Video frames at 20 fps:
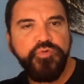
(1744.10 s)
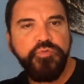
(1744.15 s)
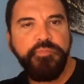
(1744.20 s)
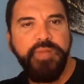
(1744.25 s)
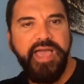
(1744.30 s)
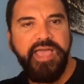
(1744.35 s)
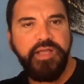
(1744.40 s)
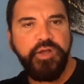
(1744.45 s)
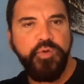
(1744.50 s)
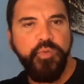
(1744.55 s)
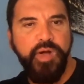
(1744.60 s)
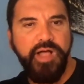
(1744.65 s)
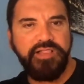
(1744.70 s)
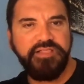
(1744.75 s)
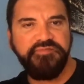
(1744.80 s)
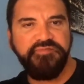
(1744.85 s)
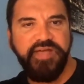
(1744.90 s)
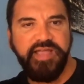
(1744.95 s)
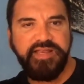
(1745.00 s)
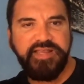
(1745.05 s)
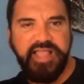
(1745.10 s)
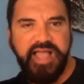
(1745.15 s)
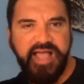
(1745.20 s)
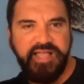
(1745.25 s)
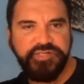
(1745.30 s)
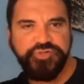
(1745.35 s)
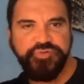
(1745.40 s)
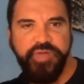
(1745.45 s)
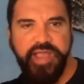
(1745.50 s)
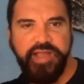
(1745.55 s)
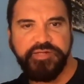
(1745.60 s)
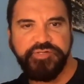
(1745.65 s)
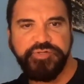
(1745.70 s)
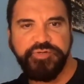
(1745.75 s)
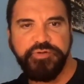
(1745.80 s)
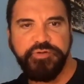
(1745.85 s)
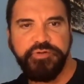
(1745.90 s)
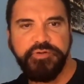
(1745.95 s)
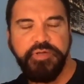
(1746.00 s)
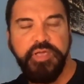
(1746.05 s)
by a qualified contractor.
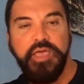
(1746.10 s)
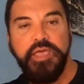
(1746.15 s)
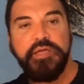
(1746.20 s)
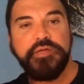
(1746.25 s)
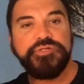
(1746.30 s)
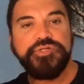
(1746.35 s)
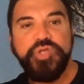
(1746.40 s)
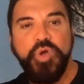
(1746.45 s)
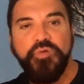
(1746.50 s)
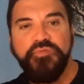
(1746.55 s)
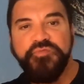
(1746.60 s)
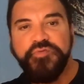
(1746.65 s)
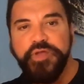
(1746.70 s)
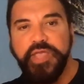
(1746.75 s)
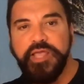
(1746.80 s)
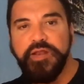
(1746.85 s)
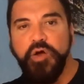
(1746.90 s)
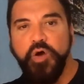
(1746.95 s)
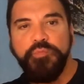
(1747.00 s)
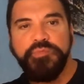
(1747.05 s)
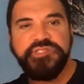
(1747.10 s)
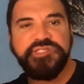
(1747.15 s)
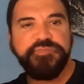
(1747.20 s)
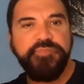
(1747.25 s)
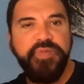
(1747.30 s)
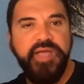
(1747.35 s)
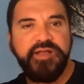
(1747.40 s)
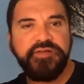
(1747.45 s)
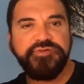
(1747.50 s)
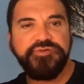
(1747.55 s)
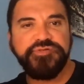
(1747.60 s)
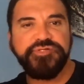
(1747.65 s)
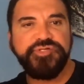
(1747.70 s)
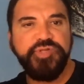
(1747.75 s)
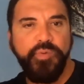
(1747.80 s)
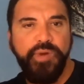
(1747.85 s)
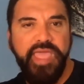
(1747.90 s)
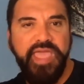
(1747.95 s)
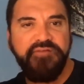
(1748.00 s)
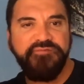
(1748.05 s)
Don't forget, home inspectors
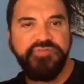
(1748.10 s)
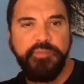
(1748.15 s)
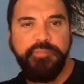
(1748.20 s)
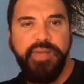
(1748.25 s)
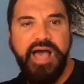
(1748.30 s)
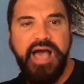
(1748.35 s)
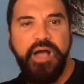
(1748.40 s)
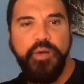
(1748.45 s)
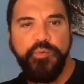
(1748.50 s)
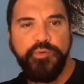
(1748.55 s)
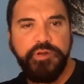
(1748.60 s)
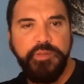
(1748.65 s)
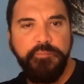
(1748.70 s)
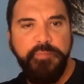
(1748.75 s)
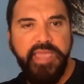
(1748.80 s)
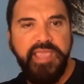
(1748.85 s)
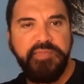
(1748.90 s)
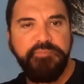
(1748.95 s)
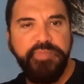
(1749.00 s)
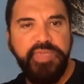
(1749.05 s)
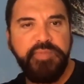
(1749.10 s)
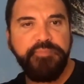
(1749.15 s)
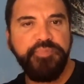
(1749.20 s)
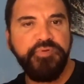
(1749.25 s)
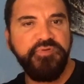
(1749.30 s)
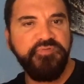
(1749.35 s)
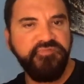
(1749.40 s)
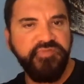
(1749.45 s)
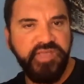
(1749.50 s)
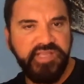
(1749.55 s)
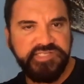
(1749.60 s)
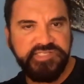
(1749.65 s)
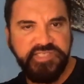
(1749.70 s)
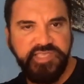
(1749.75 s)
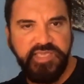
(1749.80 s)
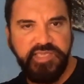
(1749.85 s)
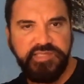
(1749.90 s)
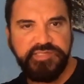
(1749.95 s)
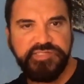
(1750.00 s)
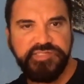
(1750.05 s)
don't have the power to make people fix
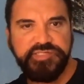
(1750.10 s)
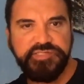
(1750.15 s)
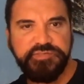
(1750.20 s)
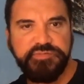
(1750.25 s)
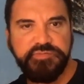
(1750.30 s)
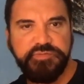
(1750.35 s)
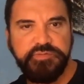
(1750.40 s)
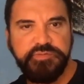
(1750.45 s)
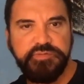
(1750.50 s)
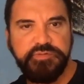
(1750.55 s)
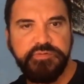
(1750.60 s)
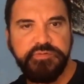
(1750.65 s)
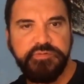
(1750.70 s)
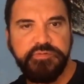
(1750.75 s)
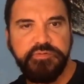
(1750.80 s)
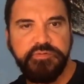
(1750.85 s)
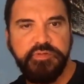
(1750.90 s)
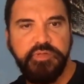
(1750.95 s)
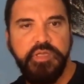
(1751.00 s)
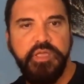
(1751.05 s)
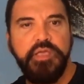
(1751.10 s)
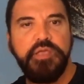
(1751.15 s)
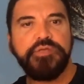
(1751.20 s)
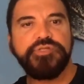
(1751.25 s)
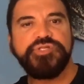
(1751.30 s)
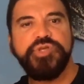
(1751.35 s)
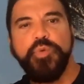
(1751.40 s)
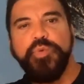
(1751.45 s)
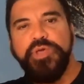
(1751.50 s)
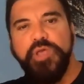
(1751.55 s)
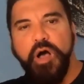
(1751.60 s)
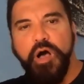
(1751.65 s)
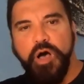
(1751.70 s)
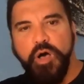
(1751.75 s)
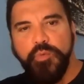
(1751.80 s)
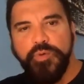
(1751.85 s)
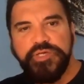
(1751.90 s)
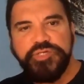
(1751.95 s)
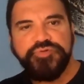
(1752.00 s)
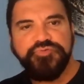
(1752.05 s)
things. So we
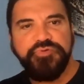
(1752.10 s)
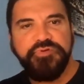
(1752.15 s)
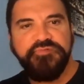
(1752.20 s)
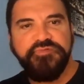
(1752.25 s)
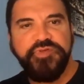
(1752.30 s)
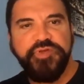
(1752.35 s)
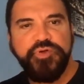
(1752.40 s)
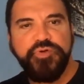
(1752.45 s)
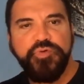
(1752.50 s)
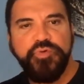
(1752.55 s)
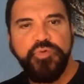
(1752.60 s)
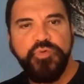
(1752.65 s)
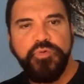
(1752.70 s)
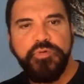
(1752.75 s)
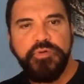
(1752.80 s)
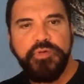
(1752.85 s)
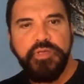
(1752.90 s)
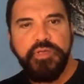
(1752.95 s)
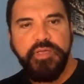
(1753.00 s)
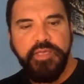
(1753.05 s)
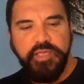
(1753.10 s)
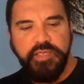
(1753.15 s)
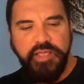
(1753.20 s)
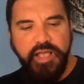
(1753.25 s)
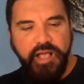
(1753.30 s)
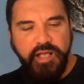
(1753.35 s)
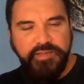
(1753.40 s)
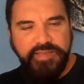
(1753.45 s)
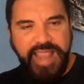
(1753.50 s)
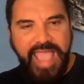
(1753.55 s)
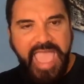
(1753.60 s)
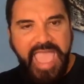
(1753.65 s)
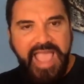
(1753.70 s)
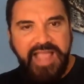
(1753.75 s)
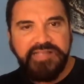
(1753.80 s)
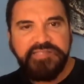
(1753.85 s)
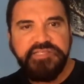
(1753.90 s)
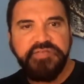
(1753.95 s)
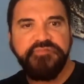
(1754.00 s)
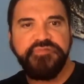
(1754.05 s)
always review the
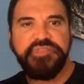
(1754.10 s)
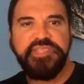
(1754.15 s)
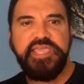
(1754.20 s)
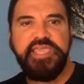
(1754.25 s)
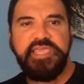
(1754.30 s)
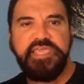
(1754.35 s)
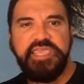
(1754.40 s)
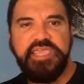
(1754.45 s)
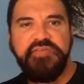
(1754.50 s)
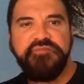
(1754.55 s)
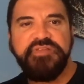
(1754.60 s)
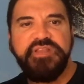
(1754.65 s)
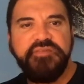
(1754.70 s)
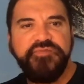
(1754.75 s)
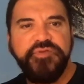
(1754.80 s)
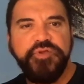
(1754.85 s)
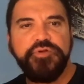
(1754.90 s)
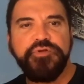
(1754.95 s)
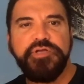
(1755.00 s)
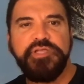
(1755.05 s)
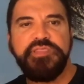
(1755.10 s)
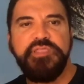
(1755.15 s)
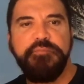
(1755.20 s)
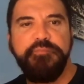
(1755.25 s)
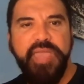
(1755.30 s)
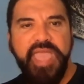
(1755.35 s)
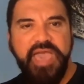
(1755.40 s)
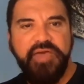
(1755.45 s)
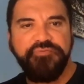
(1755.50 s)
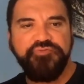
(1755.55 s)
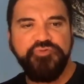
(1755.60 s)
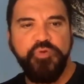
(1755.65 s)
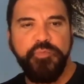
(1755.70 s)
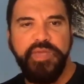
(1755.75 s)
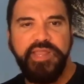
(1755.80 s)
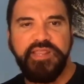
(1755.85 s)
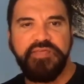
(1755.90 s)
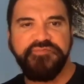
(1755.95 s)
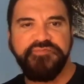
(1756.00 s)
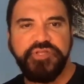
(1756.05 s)
active leak, even if you're in the bathroom
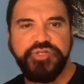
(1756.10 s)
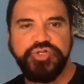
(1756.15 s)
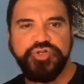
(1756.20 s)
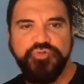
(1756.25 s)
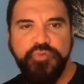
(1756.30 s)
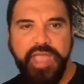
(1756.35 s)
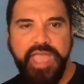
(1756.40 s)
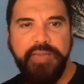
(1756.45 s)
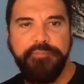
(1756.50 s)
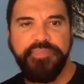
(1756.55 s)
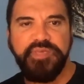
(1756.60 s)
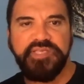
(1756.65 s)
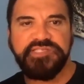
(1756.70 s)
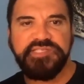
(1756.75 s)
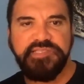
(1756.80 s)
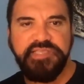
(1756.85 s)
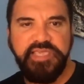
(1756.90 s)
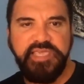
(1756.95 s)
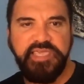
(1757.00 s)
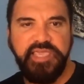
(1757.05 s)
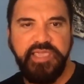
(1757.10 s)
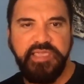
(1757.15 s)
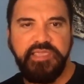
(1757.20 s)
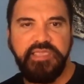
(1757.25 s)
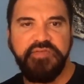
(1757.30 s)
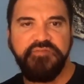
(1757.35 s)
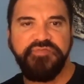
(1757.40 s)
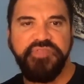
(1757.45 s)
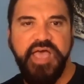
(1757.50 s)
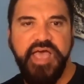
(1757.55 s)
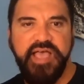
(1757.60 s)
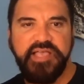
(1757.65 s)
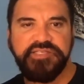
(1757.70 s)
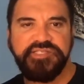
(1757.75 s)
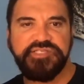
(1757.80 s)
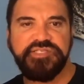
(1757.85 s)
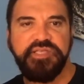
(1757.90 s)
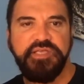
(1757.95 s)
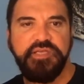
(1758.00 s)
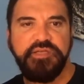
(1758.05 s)
and if the trap is leaking, if the
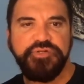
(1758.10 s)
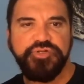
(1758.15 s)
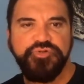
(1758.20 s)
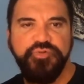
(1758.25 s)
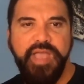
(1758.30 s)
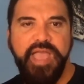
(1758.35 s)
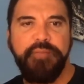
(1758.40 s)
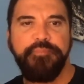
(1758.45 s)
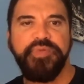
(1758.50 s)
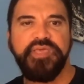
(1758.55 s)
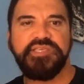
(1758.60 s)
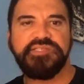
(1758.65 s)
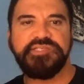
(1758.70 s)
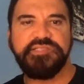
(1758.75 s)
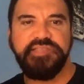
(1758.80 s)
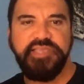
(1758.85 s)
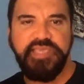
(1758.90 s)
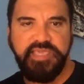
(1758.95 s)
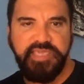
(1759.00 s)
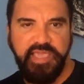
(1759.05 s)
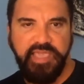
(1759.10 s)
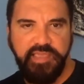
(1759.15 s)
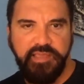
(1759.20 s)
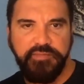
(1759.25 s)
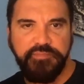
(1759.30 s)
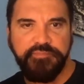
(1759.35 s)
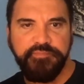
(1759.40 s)
S trap is leaking,